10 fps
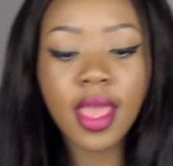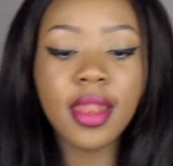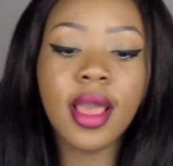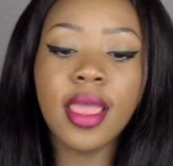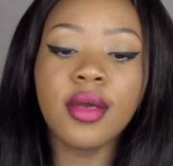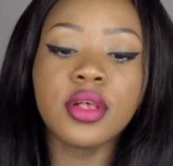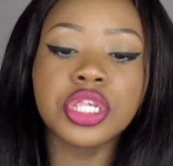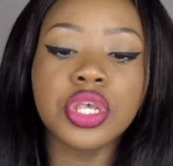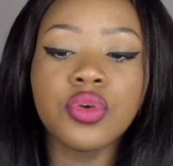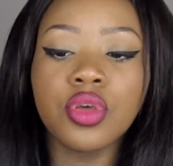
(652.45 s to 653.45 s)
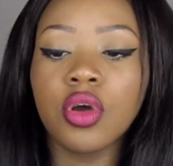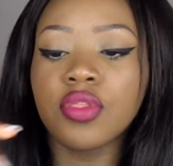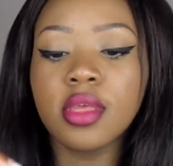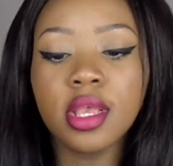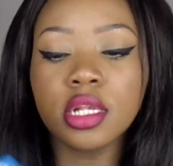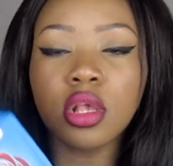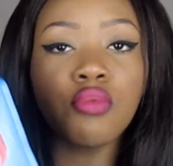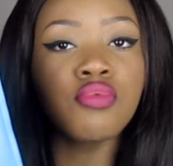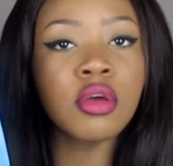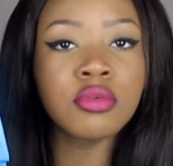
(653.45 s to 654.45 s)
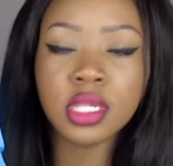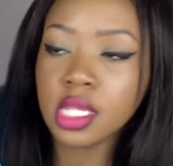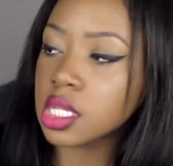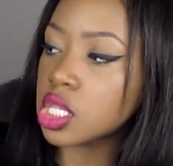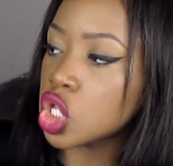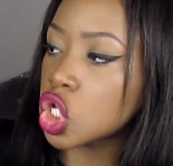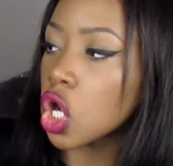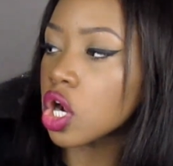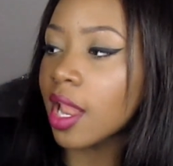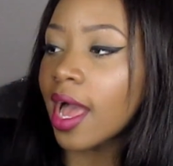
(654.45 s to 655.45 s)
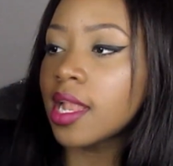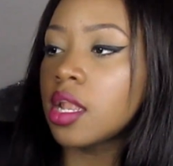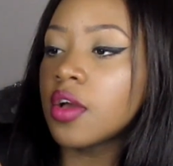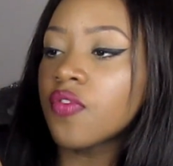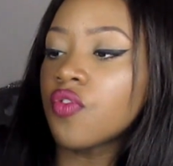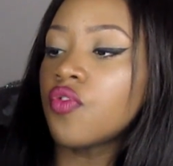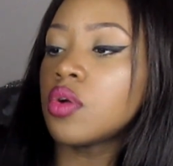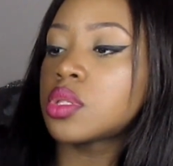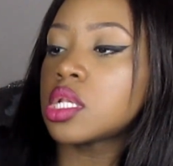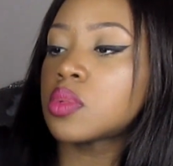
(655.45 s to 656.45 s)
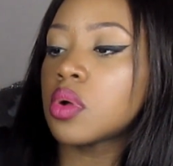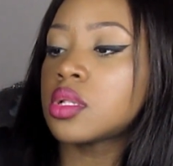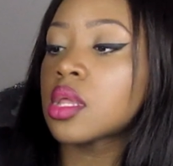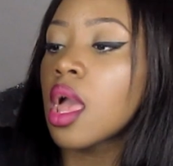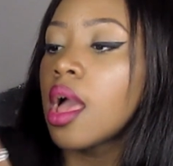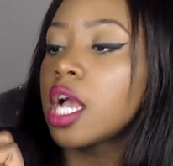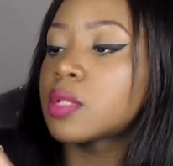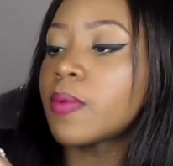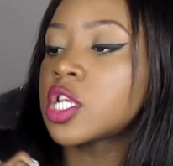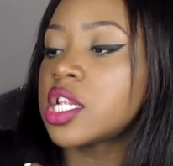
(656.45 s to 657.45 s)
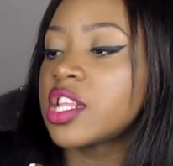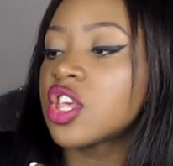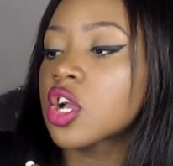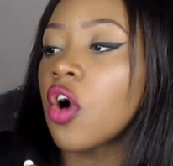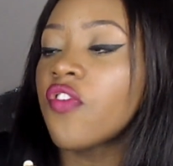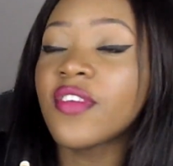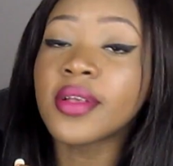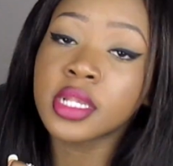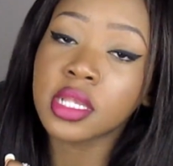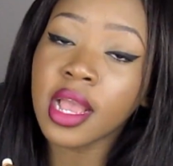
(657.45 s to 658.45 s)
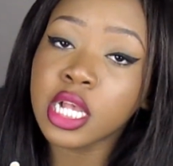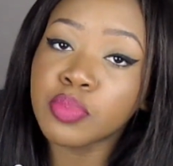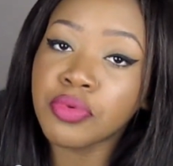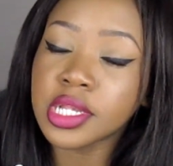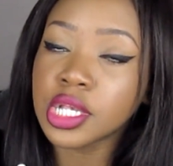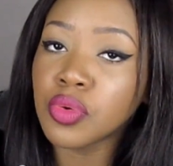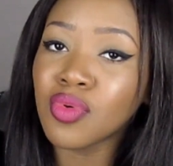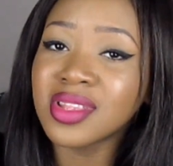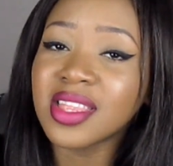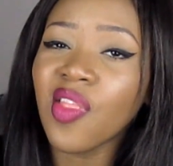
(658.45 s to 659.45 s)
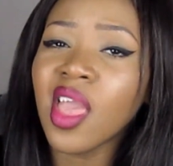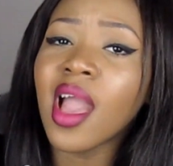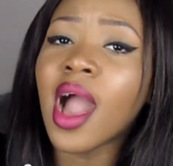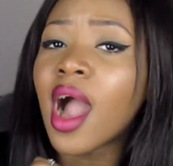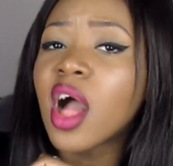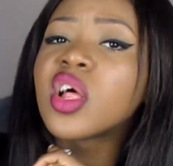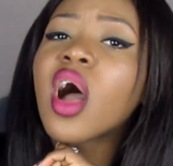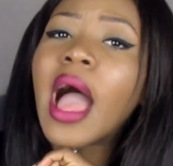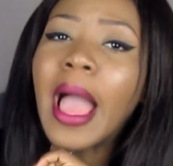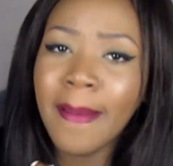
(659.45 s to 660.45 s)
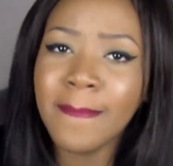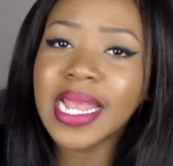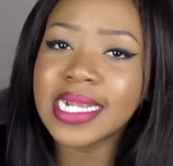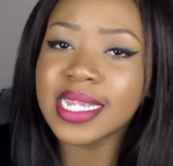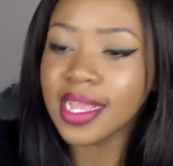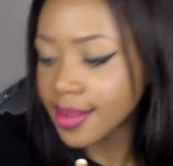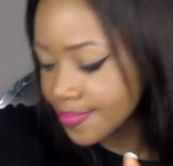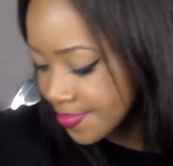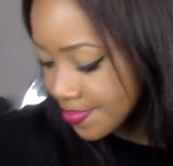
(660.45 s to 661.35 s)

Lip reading: then I also got these Roses chocolate. I love the Roses ones, especially the coffee espresso ones. They are amazing.